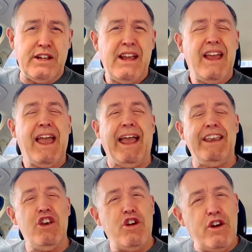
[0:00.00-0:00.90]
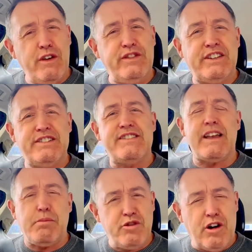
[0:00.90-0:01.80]
and nerves can
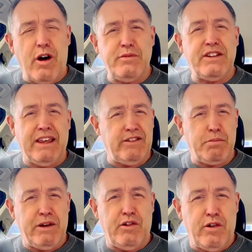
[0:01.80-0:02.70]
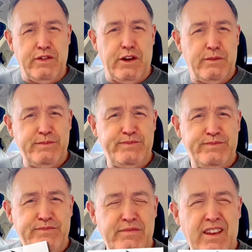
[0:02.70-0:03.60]
sometimes get the better of you.
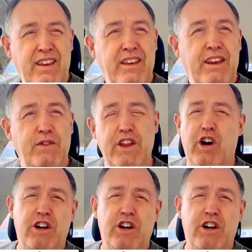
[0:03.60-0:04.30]
If the auction has